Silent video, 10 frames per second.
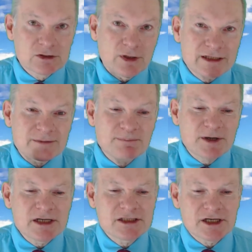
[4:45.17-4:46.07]
So let's
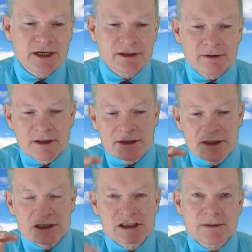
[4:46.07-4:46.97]
appreciate
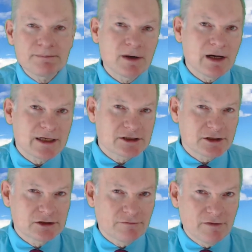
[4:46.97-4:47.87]
the simple
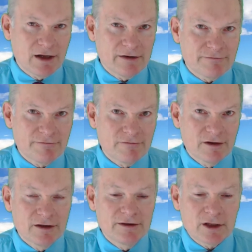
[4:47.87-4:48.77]
luxuries of life
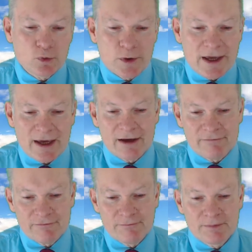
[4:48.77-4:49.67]
that we
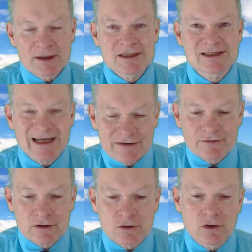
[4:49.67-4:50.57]
have.
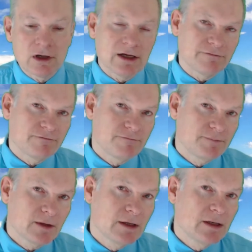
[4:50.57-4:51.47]
Savor the good life.
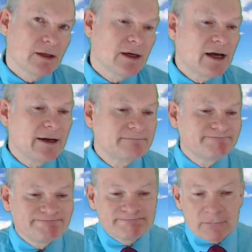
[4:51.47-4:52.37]

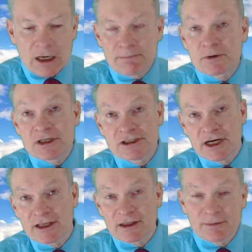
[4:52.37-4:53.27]

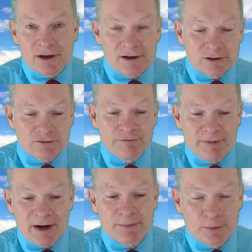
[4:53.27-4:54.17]
Appreciate the miracles of
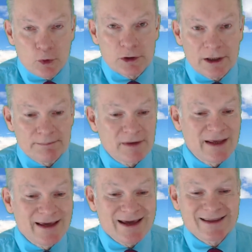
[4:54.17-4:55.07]
piped water,
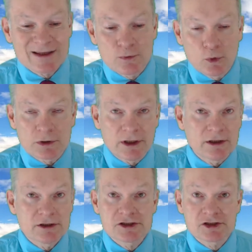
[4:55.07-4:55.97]
heated water.
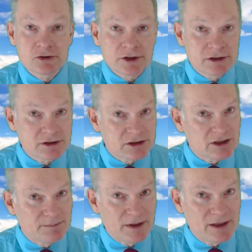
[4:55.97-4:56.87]
Sewage
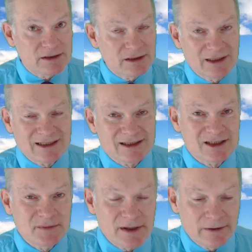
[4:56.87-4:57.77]
disappears and doesn't
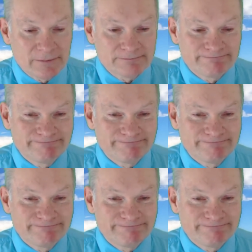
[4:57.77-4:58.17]
smell.